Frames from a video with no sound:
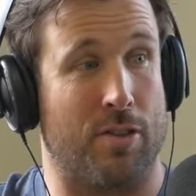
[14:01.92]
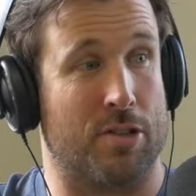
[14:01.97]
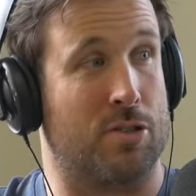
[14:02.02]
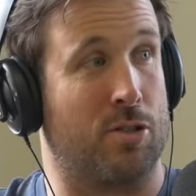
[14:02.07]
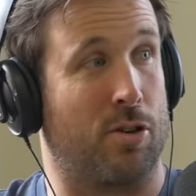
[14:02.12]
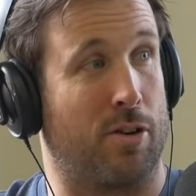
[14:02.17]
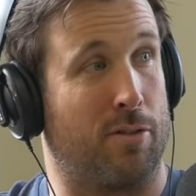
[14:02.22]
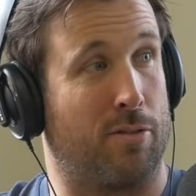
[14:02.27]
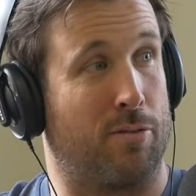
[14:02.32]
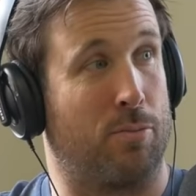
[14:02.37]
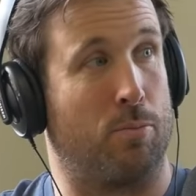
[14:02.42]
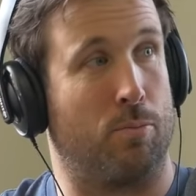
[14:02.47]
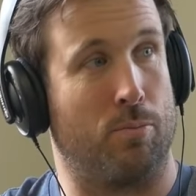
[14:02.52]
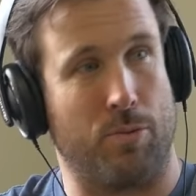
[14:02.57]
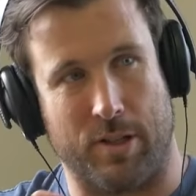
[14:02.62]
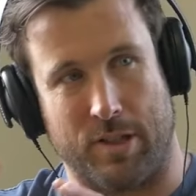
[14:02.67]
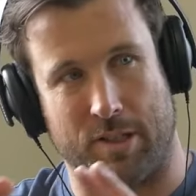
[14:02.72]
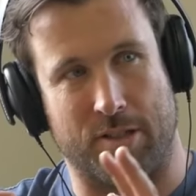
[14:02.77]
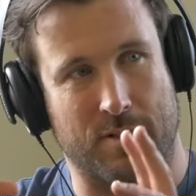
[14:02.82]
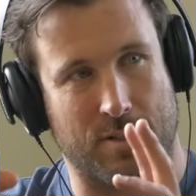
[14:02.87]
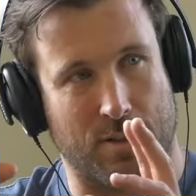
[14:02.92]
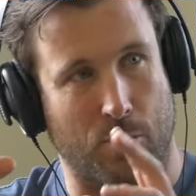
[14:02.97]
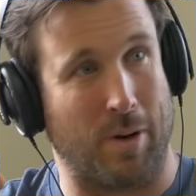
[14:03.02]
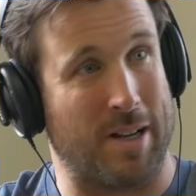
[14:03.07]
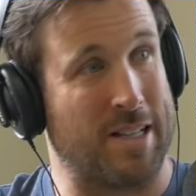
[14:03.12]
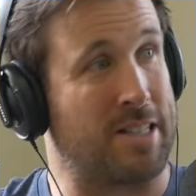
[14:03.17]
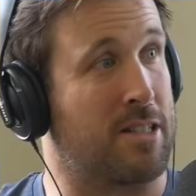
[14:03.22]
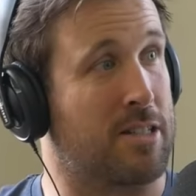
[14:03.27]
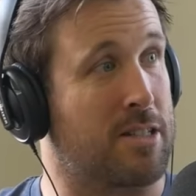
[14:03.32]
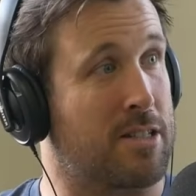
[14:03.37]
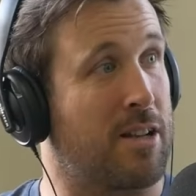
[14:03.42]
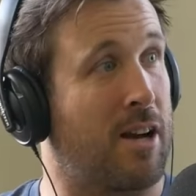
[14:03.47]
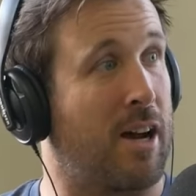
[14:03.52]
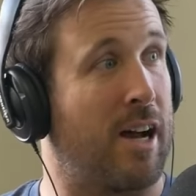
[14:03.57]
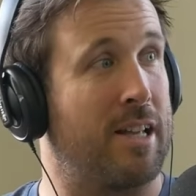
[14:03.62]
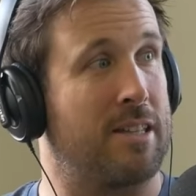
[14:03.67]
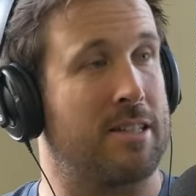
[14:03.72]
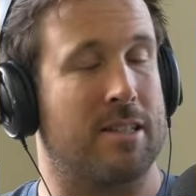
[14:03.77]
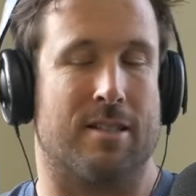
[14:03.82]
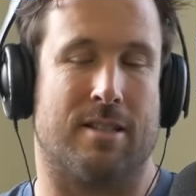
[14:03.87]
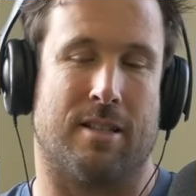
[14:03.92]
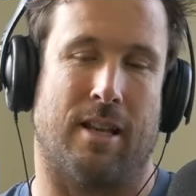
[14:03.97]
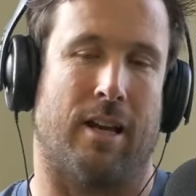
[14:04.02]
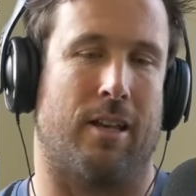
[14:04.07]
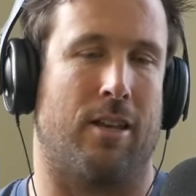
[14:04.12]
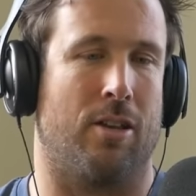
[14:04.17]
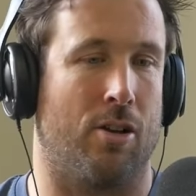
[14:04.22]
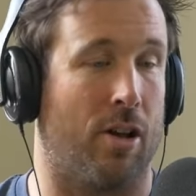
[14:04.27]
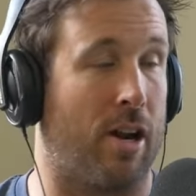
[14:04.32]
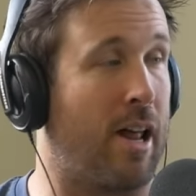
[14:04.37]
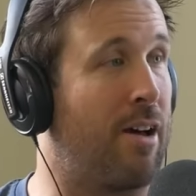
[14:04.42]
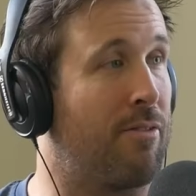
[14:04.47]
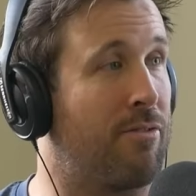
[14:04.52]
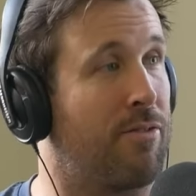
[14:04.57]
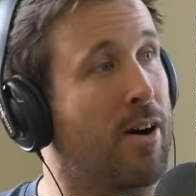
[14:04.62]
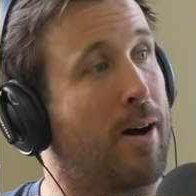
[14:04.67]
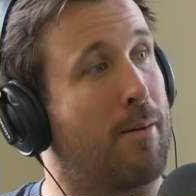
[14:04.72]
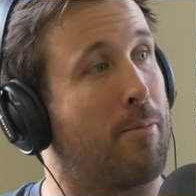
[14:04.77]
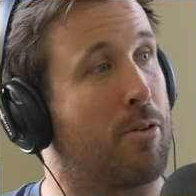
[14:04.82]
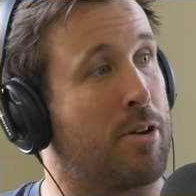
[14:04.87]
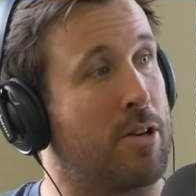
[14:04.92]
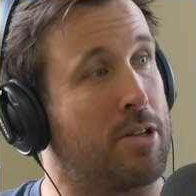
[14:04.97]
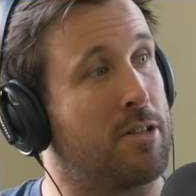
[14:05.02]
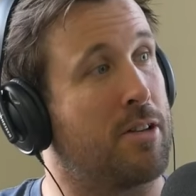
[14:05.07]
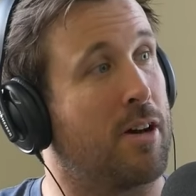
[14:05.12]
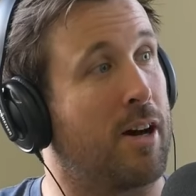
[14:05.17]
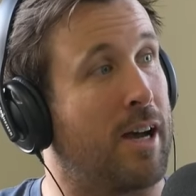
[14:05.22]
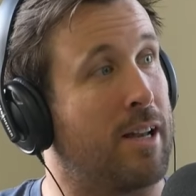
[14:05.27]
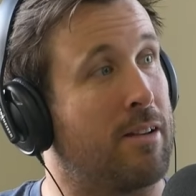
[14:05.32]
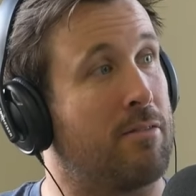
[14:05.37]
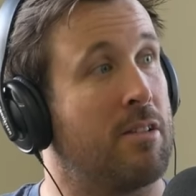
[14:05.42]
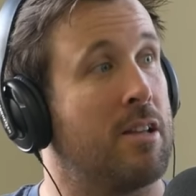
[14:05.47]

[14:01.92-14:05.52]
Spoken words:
the sort of the Western science, it's like you got to have fiber in your diet.